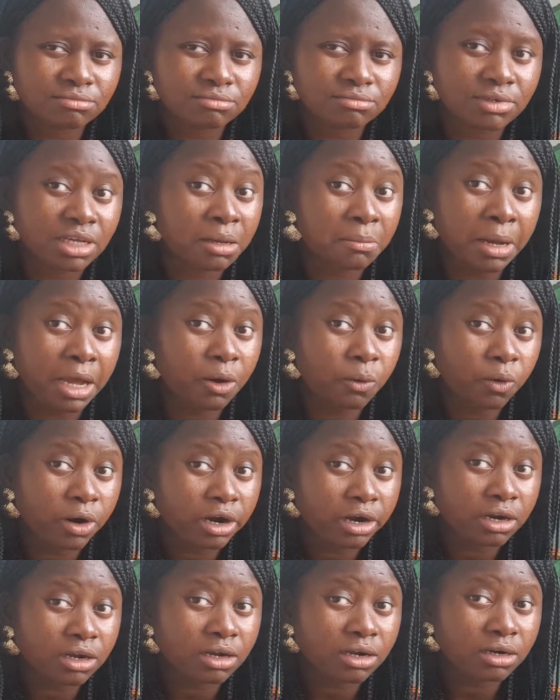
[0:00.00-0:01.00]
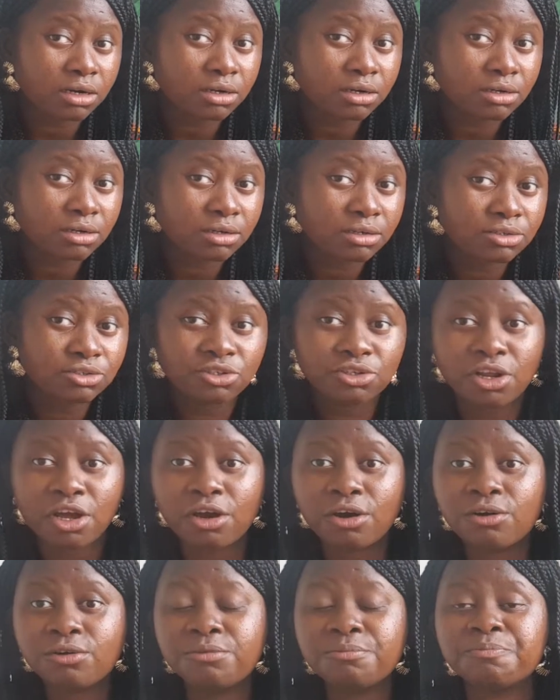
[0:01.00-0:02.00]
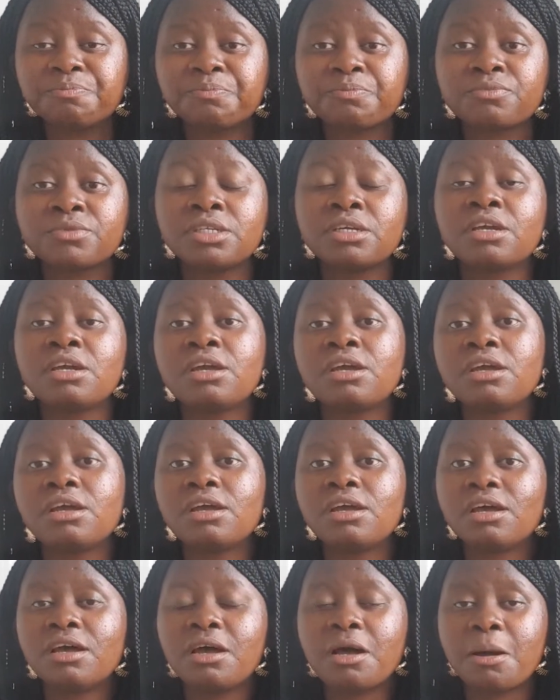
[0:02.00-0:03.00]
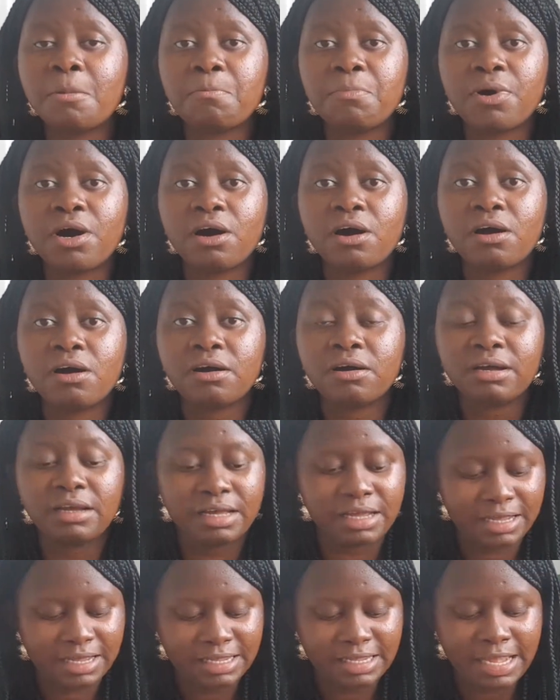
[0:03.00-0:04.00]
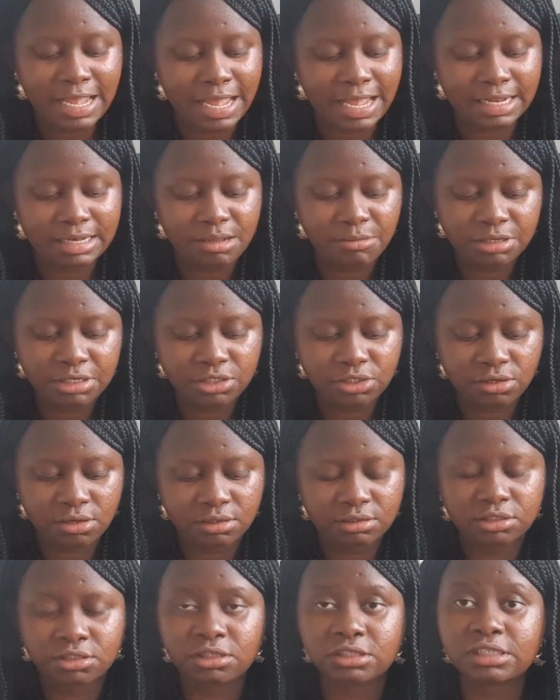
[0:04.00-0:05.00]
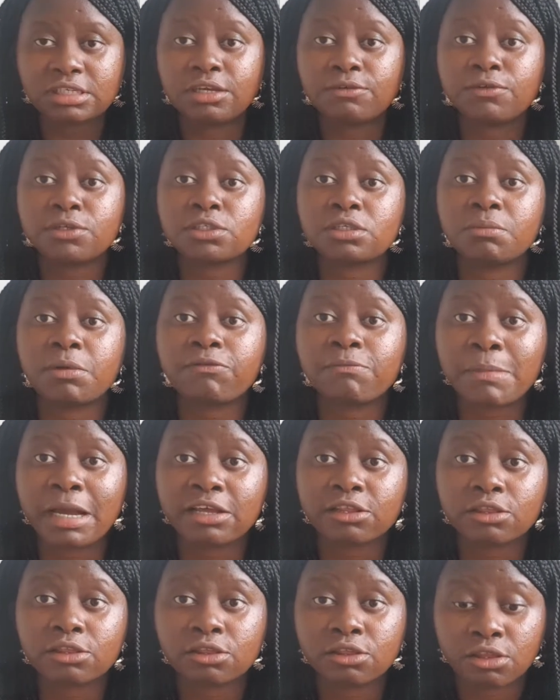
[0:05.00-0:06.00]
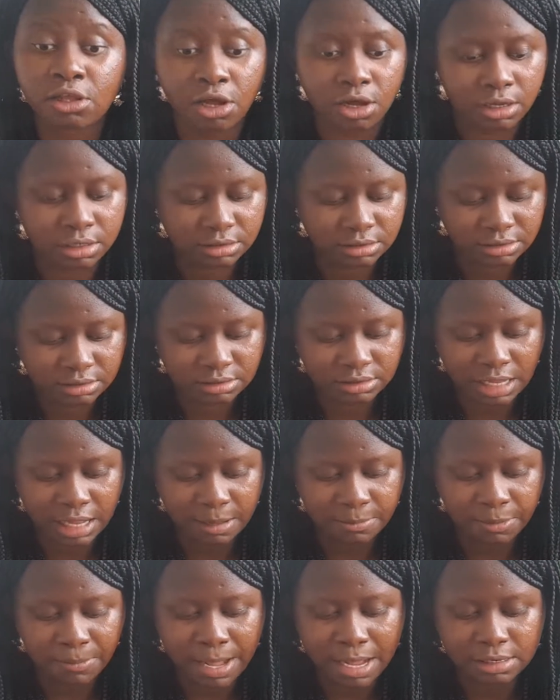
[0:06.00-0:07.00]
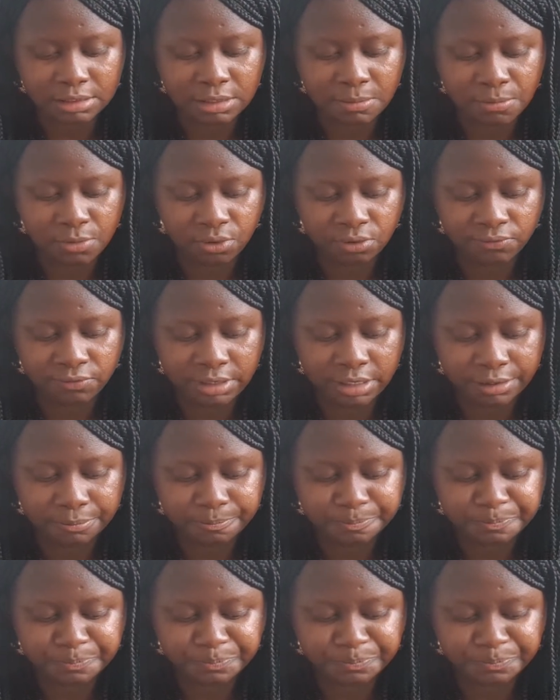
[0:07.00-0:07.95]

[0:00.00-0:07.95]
it might work, you know? But yeah, let me just give you some of my thoughts about the movie.